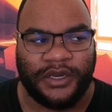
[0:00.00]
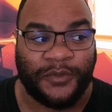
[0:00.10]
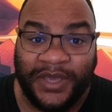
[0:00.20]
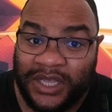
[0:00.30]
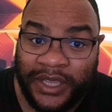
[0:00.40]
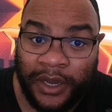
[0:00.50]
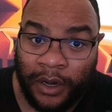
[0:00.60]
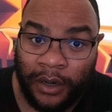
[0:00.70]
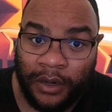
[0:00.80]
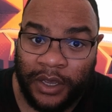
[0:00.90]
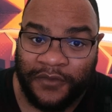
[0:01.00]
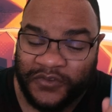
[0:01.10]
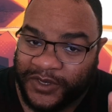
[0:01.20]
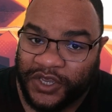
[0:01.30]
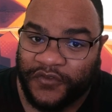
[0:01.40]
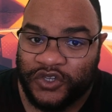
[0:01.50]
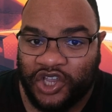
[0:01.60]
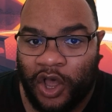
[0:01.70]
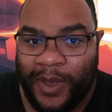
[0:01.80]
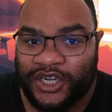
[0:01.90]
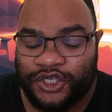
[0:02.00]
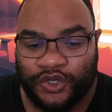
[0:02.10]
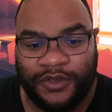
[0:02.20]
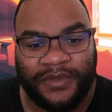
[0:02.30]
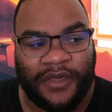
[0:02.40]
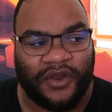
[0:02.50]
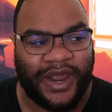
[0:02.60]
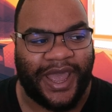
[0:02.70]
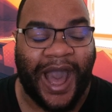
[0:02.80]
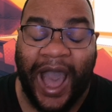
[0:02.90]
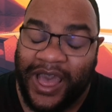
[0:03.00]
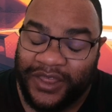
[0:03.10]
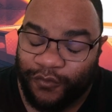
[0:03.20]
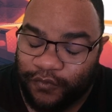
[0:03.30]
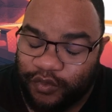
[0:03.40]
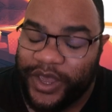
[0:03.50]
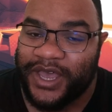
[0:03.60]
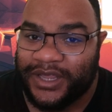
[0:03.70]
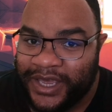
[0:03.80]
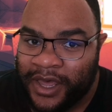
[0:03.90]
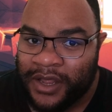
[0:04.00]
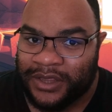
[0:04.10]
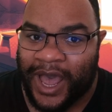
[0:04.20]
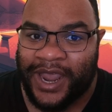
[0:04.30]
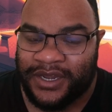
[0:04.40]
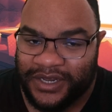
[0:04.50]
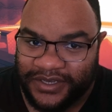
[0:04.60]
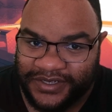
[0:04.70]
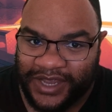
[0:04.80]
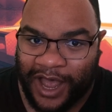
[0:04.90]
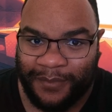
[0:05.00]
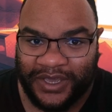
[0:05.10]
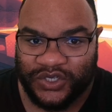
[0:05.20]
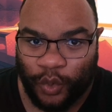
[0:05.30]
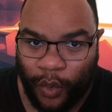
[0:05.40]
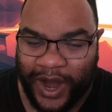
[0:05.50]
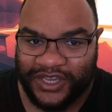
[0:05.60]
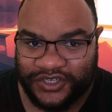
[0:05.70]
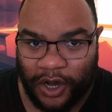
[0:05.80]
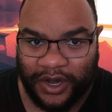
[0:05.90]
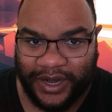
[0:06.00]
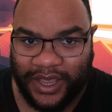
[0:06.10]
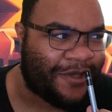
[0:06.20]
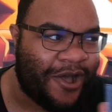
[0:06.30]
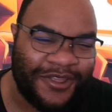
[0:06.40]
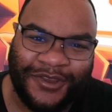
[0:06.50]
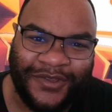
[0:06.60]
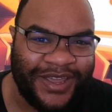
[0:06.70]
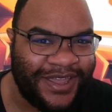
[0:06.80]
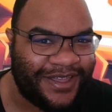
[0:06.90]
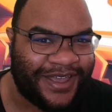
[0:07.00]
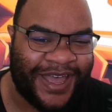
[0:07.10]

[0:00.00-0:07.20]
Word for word: To be clear, especially if you saw my stream the other day, I really liked zombies when I started it. Call of Duty,